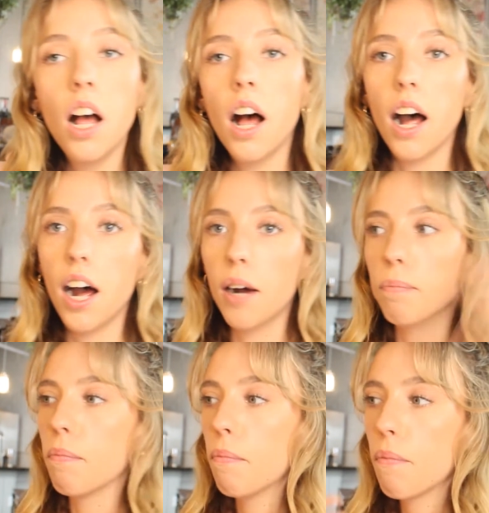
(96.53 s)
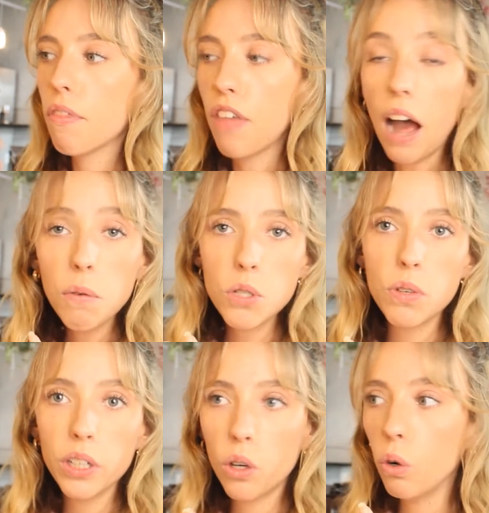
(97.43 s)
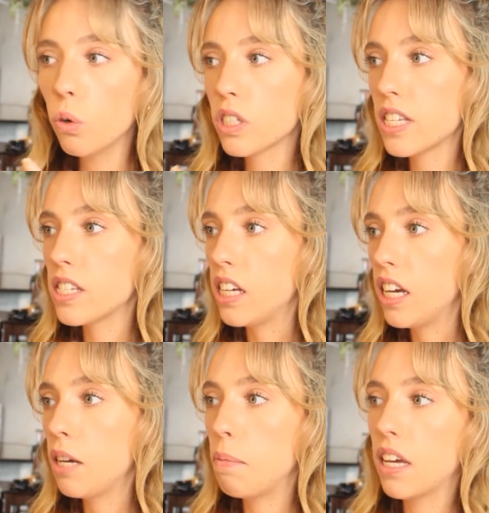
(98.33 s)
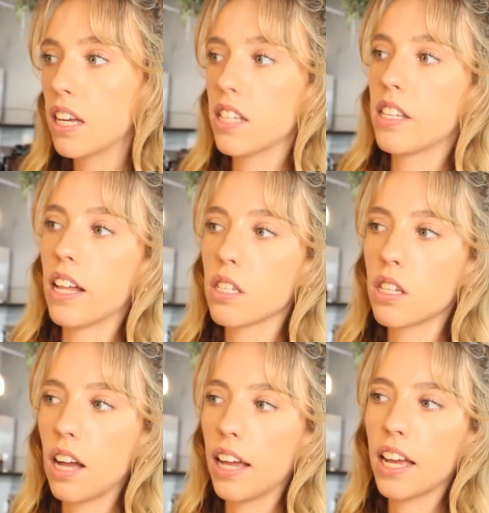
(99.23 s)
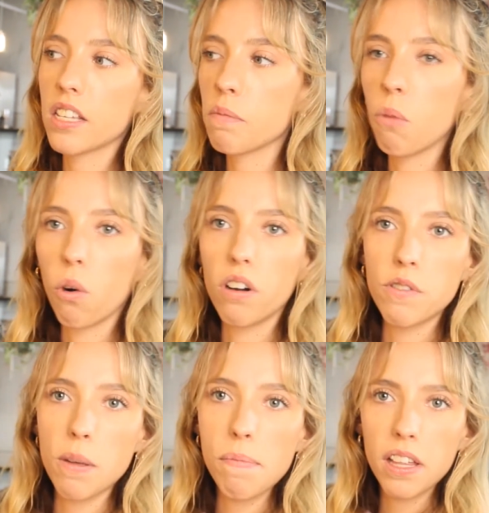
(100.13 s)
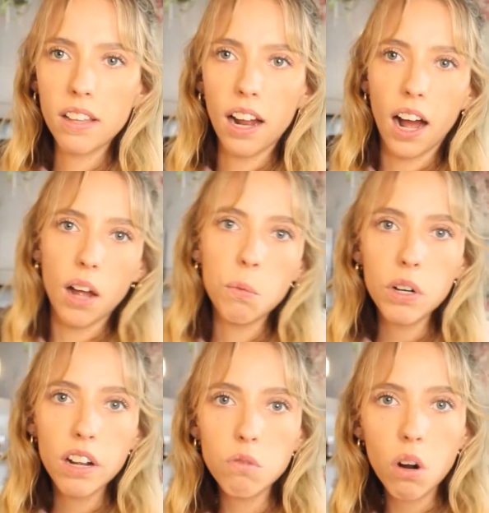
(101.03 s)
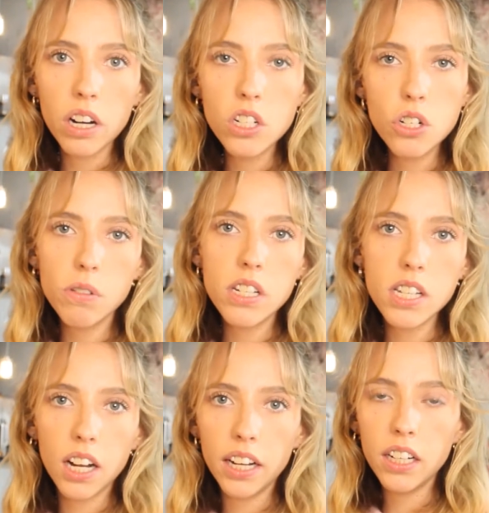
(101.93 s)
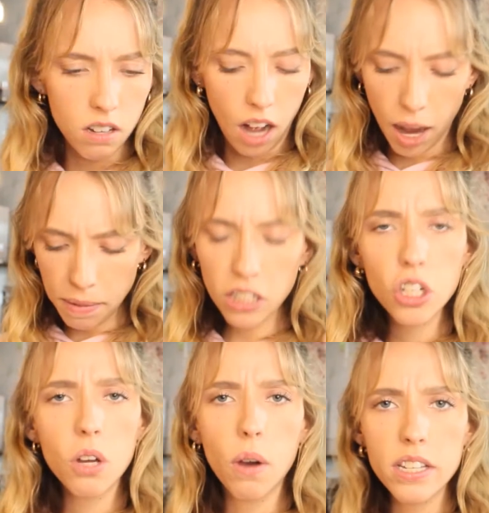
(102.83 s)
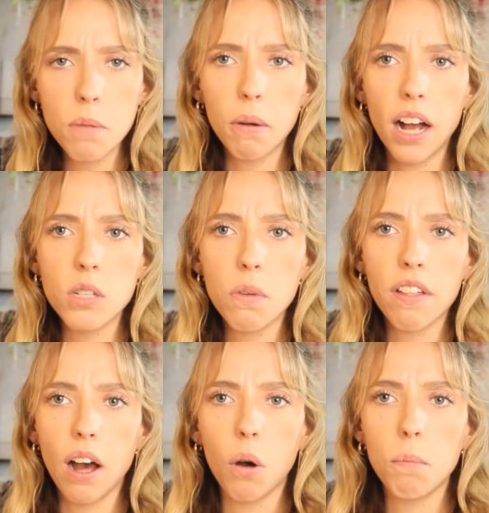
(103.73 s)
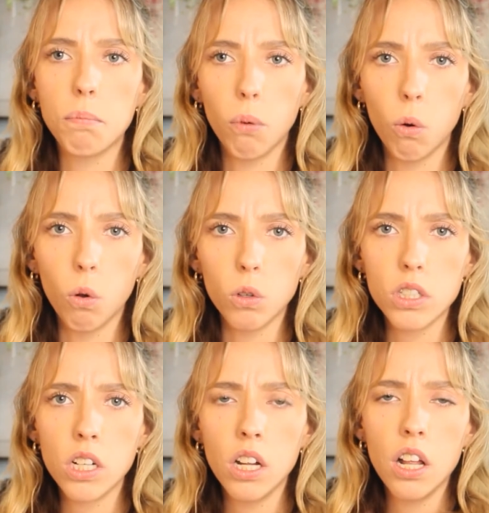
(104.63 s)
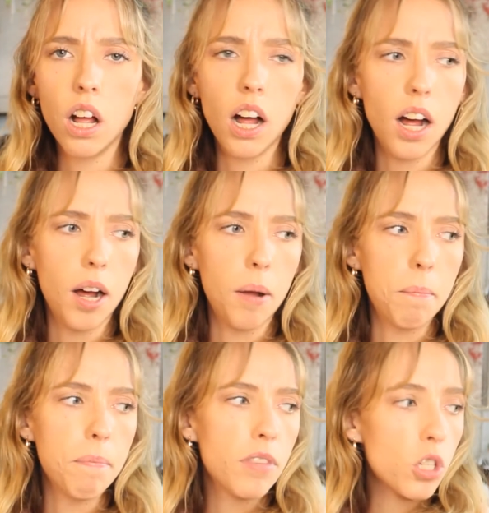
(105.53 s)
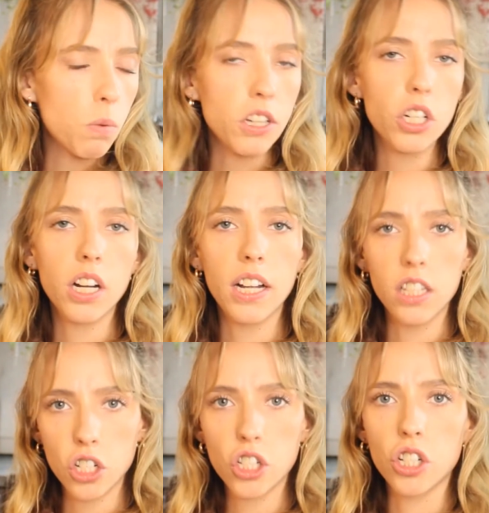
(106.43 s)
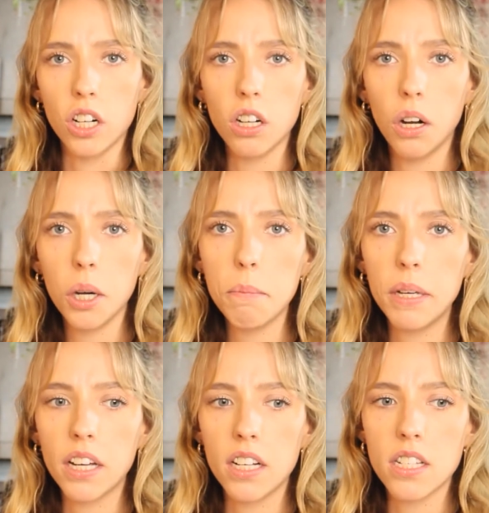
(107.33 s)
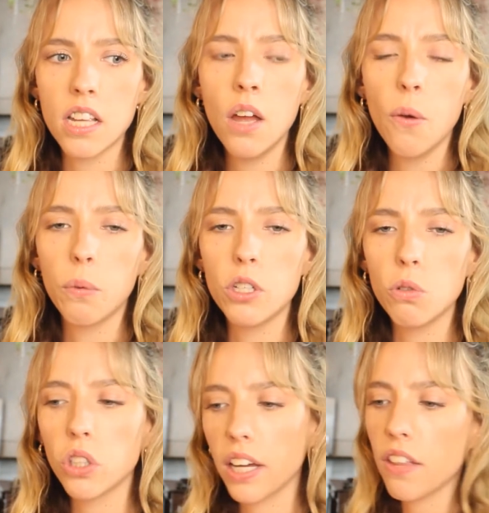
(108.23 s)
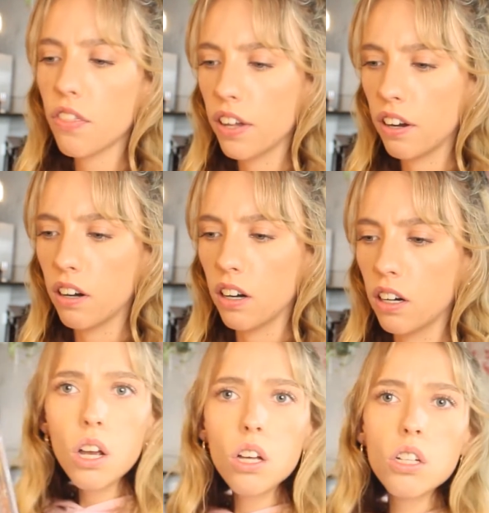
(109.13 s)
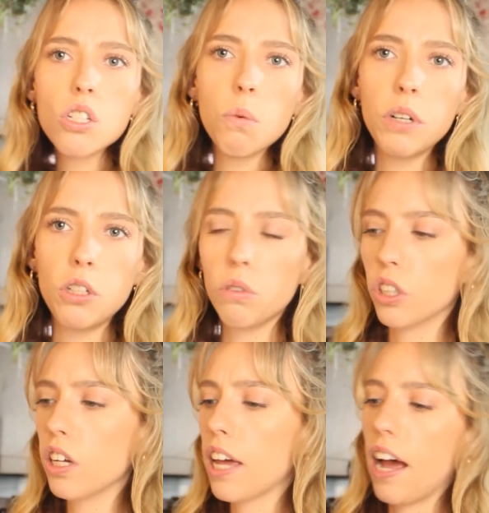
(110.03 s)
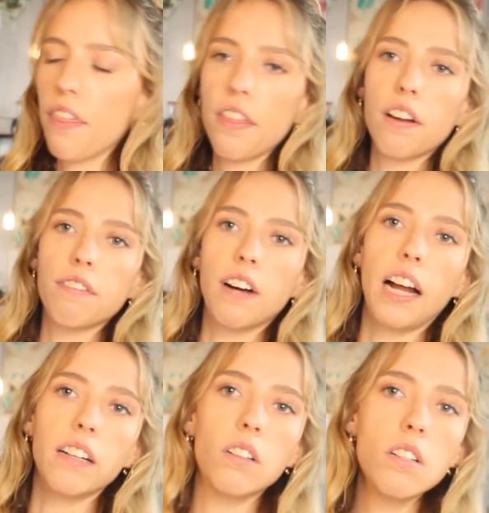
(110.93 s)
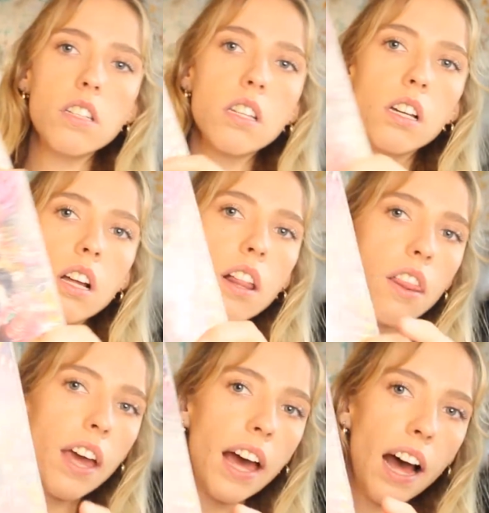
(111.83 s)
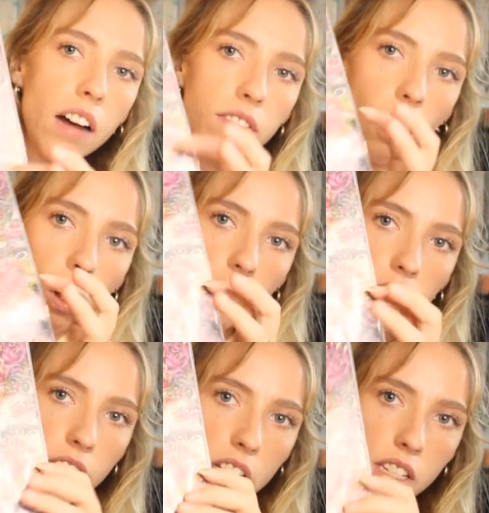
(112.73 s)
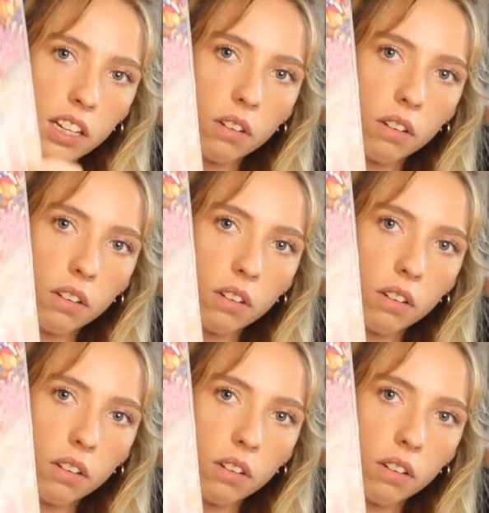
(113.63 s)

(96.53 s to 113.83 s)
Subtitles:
that was really cool to see because that's, I guess, more of something that I would have wanted to design. I'm actually quite surprised with how bold the sweatshirt and the shirt are, because when you look at their vinyls, they have all of these